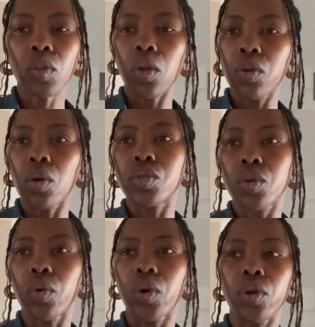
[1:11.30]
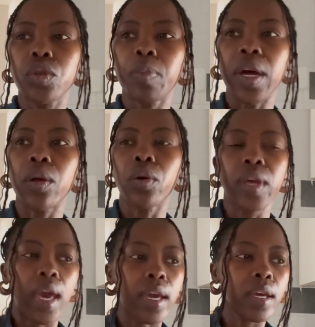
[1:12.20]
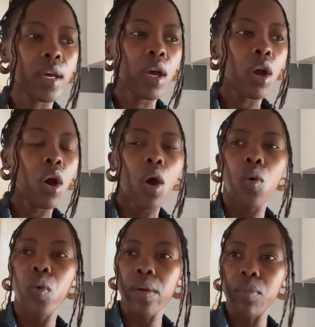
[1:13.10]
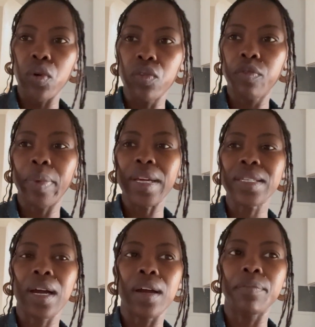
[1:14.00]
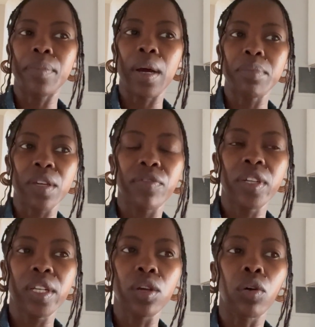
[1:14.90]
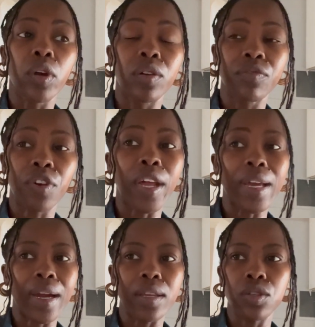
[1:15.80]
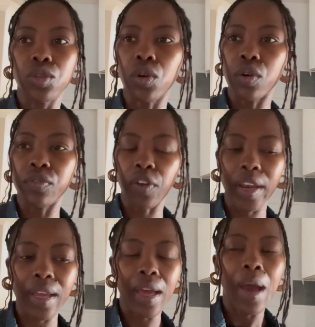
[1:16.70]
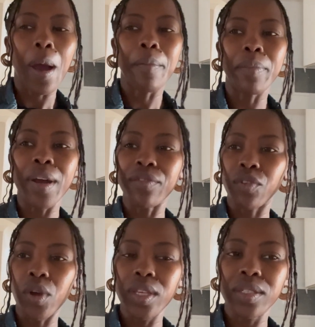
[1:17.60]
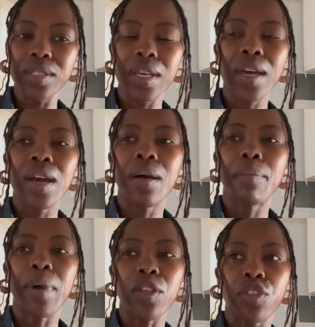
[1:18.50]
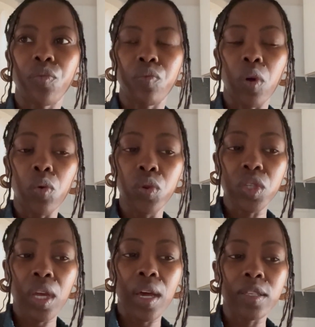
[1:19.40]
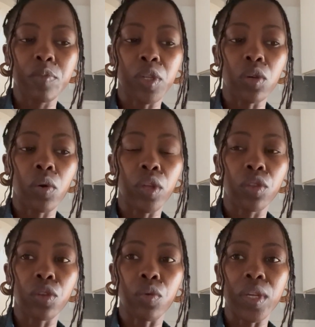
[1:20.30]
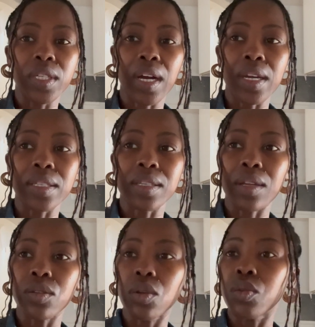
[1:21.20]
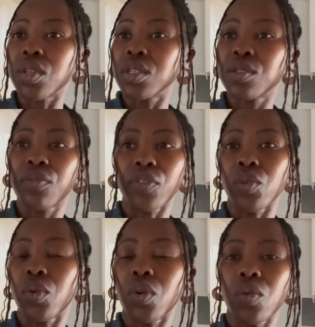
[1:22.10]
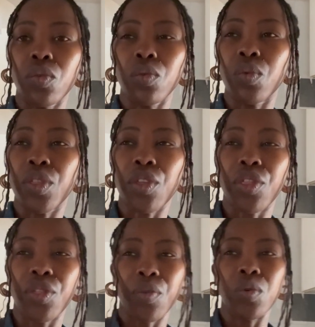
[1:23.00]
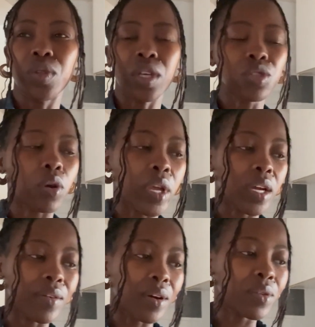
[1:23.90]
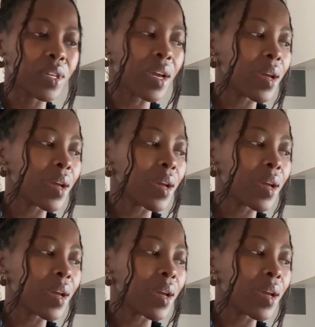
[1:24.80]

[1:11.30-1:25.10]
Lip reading: Not so good, but okay. We move, but I'm definitely going on Friday. I need to go on Friday. My voice, my throat has been going through it, guys. I don't know, this flu with the throat that's going around.